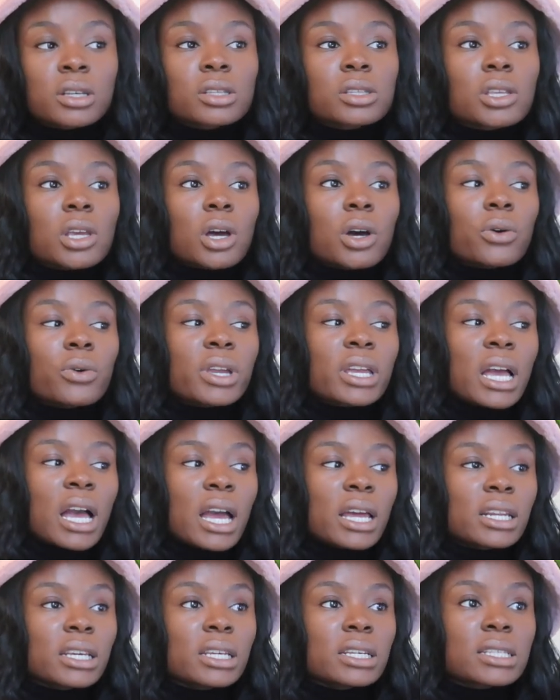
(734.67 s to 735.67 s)
So it
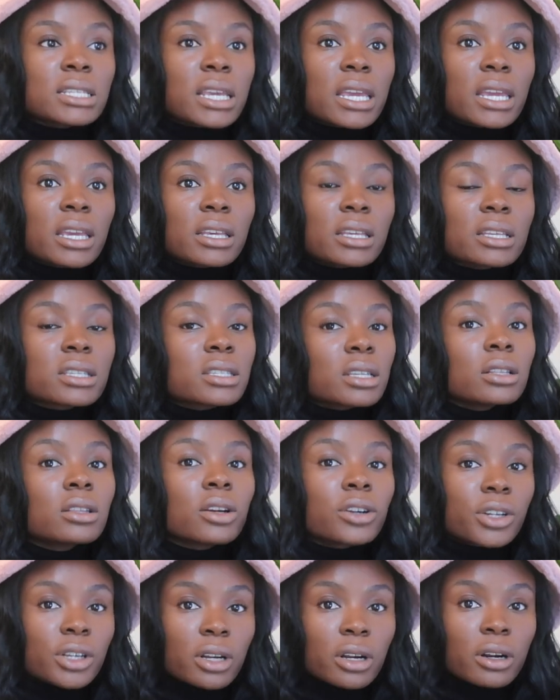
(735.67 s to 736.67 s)
kind of can take, it's a
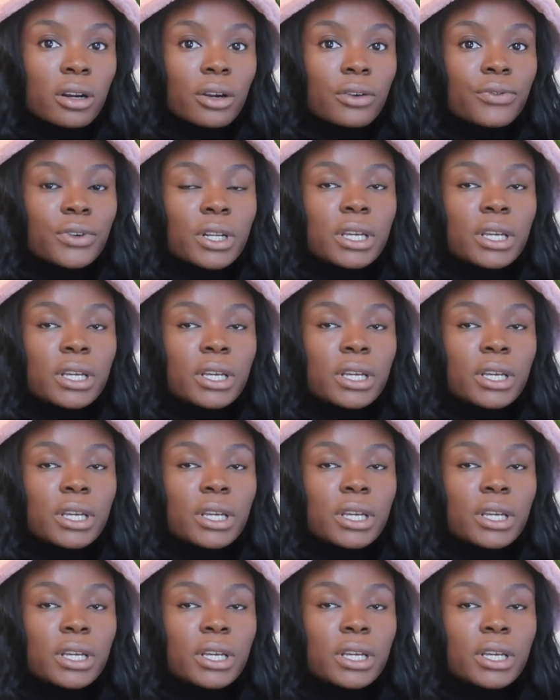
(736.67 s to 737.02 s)
learning curve,